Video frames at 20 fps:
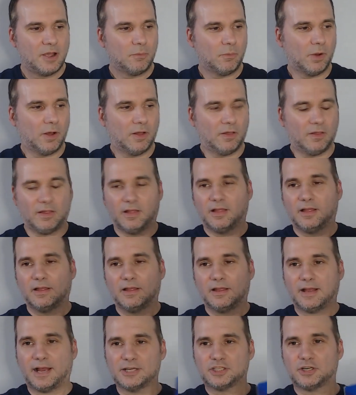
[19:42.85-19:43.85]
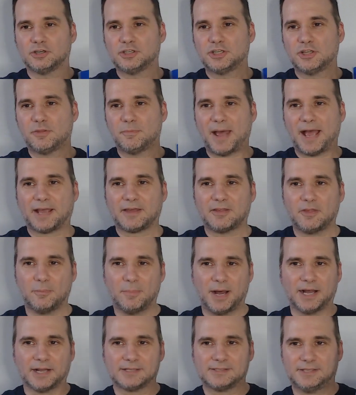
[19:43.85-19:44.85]
Well, I showed you the back of the
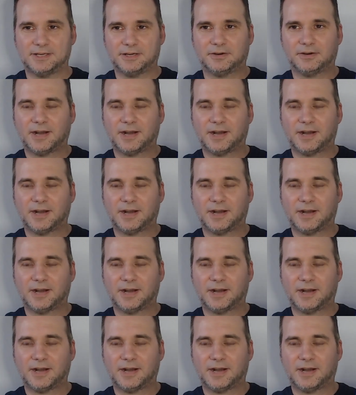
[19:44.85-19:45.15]
box here.